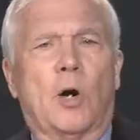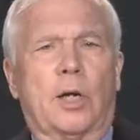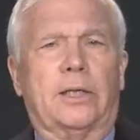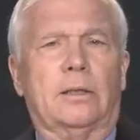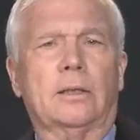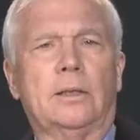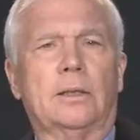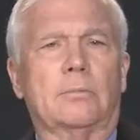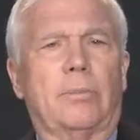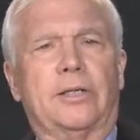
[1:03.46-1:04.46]
market
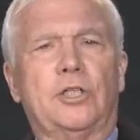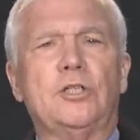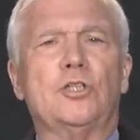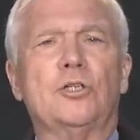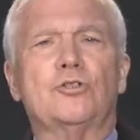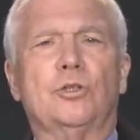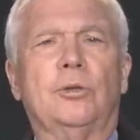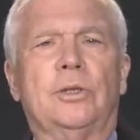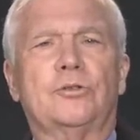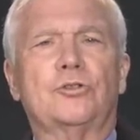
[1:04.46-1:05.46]
by teaching
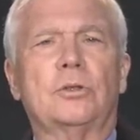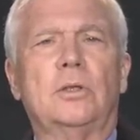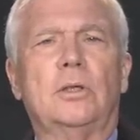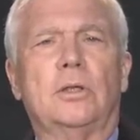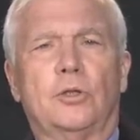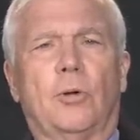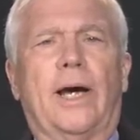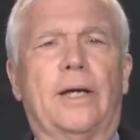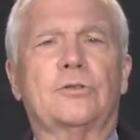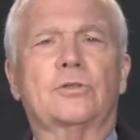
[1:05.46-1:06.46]
students to
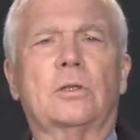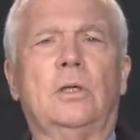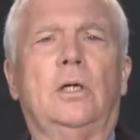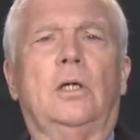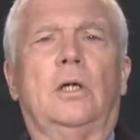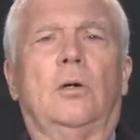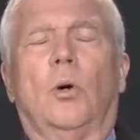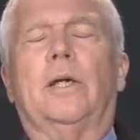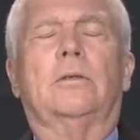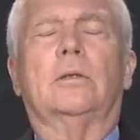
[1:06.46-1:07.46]
ask,
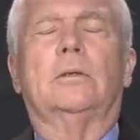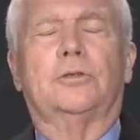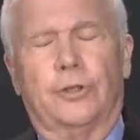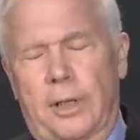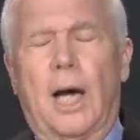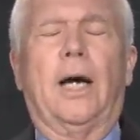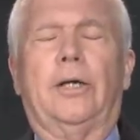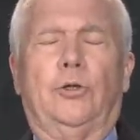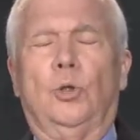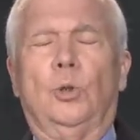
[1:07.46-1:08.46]
what should I
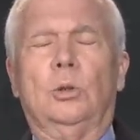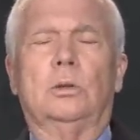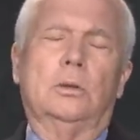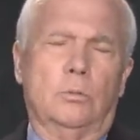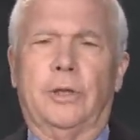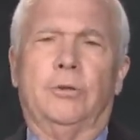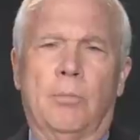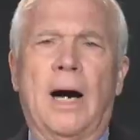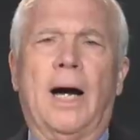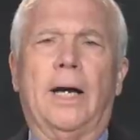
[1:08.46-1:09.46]
do with
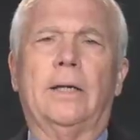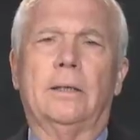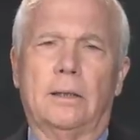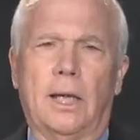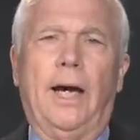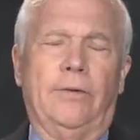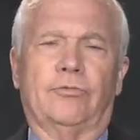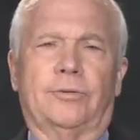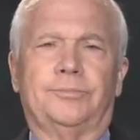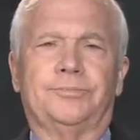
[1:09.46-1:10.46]
my life?